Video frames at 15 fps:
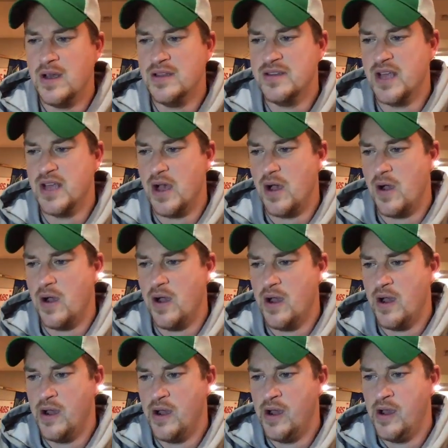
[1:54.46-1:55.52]
So,
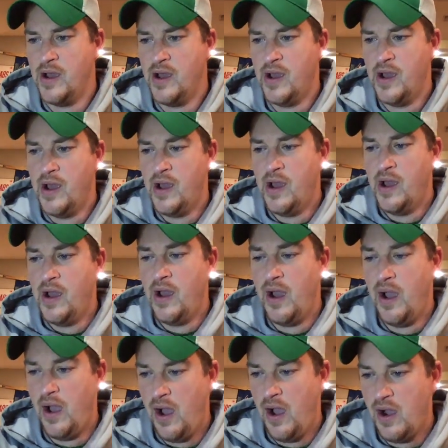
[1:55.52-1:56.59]

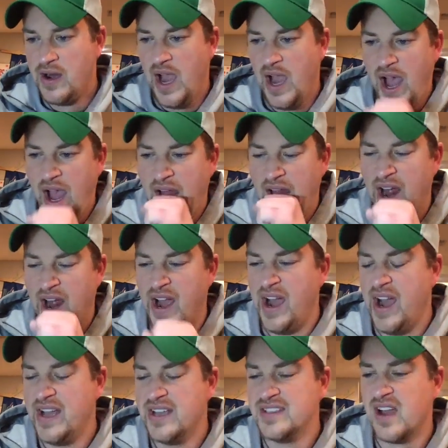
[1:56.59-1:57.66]
oh God,
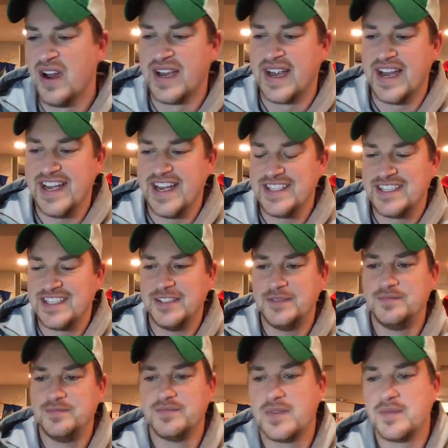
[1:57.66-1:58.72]
sorry guys.
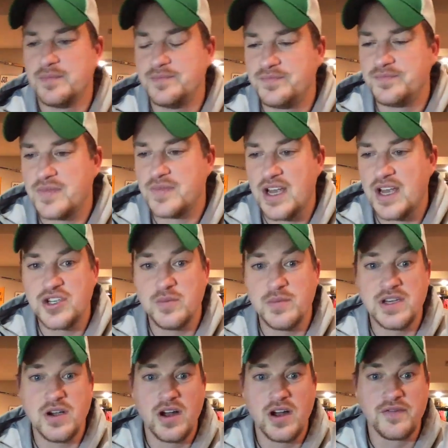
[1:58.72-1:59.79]
I shouldn't be
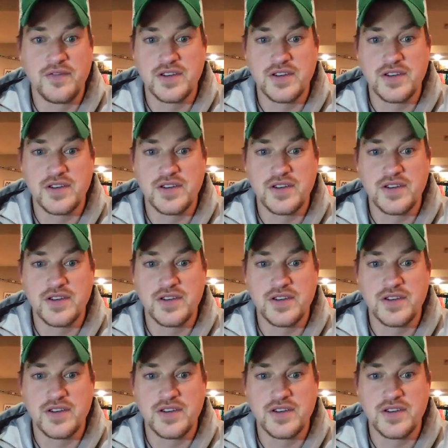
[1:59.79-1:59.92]
yawning for